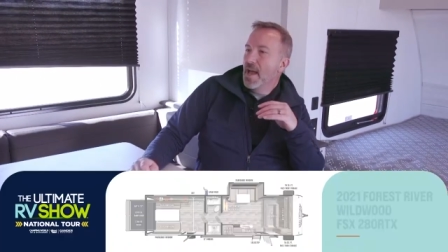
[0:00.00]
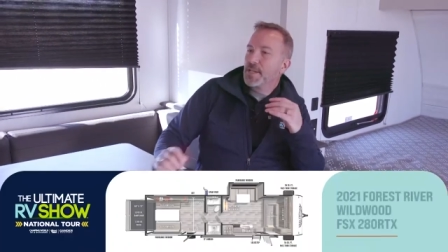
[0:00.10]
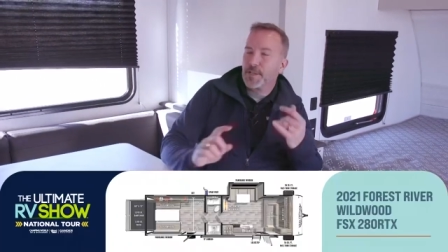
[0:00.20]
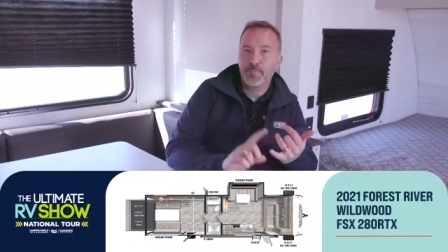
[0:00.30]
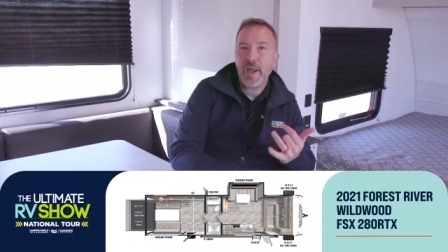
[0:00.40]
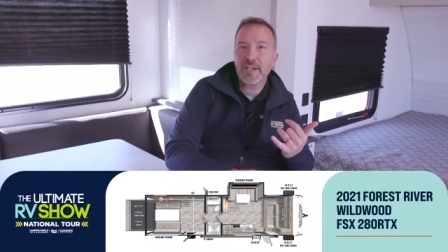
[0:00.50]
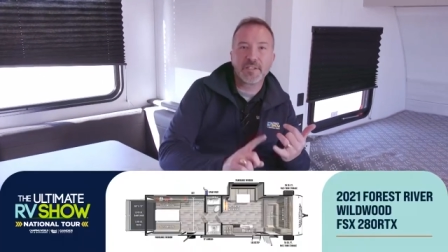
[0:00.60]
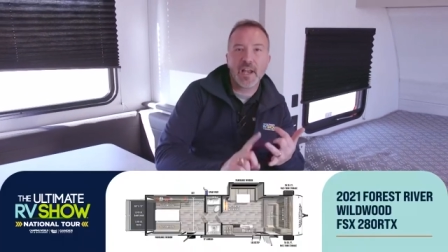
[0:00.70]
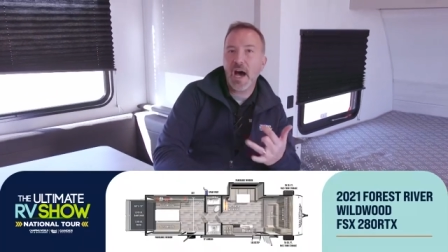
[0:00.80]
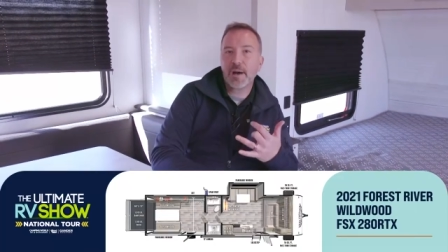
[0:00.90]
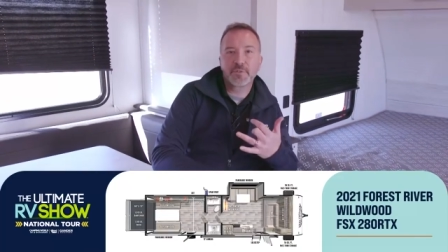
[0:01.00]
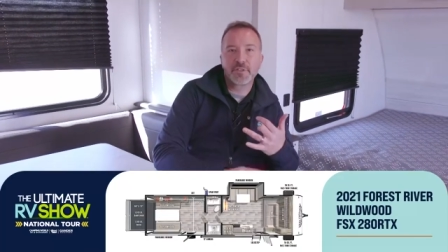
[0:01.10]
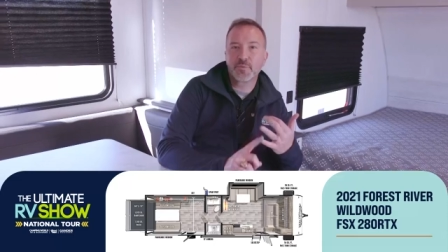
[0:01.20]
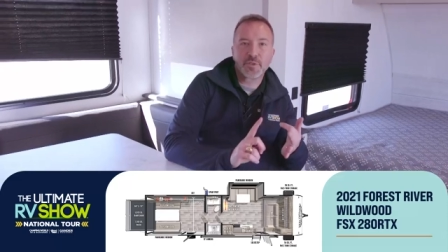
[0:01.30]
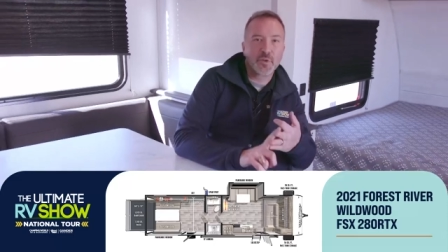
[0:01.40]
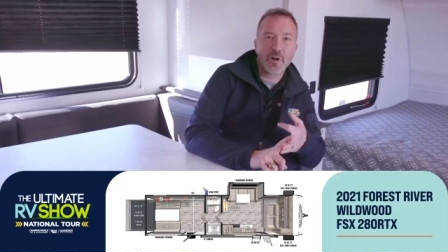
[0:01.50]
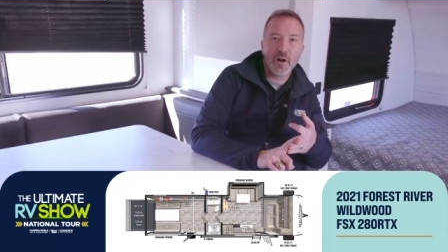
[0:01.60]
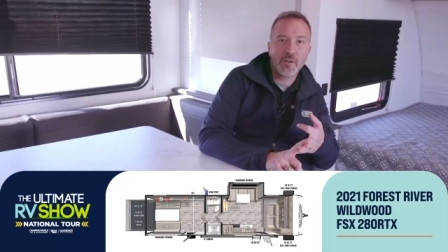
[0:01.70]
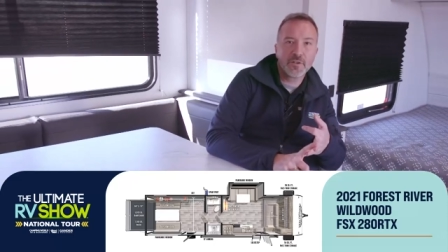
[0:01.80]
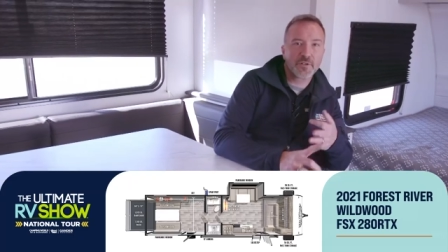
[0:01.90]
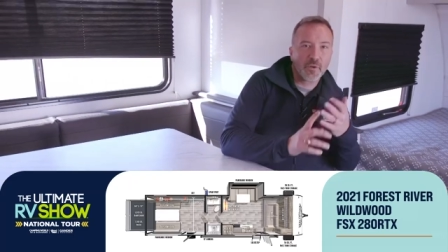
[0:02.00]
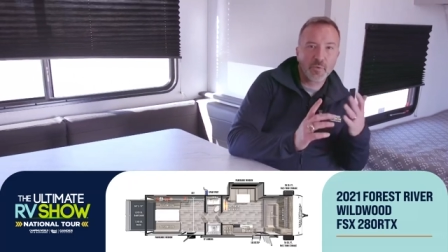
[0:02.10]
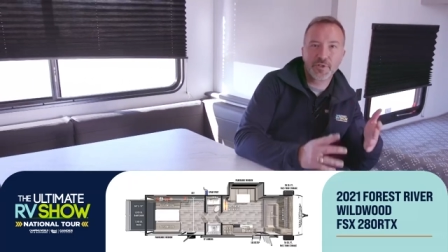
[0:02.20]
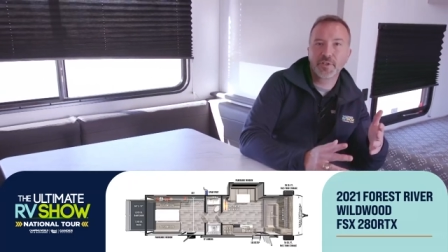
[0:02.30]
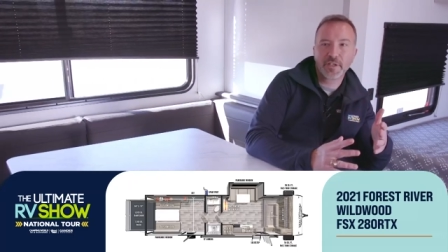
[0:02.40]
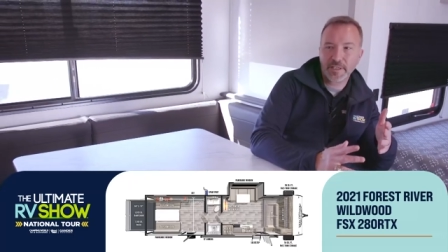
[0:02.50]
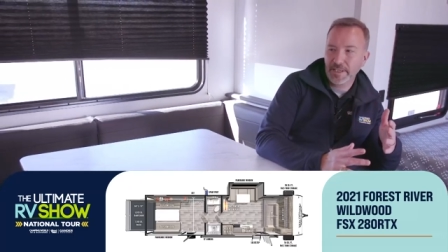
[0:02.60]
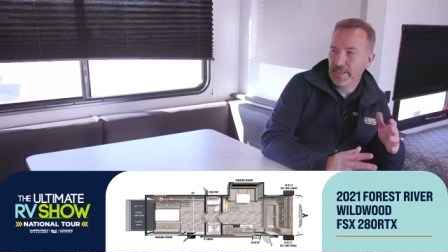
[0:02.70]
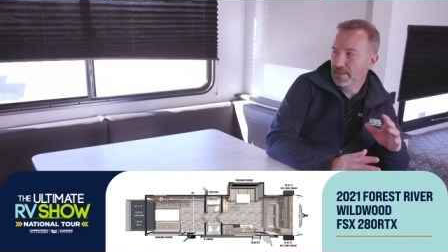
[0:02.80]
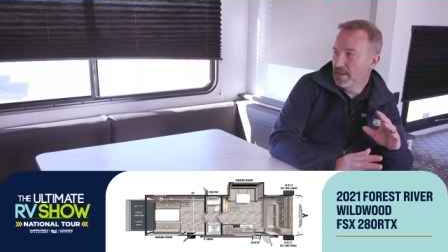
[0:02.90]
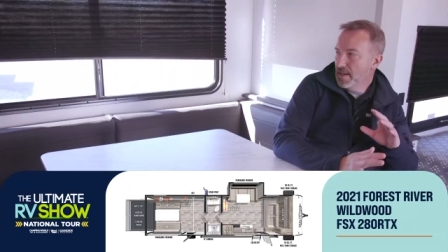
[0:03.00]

Space and options with toy haulers are what you're gonna get.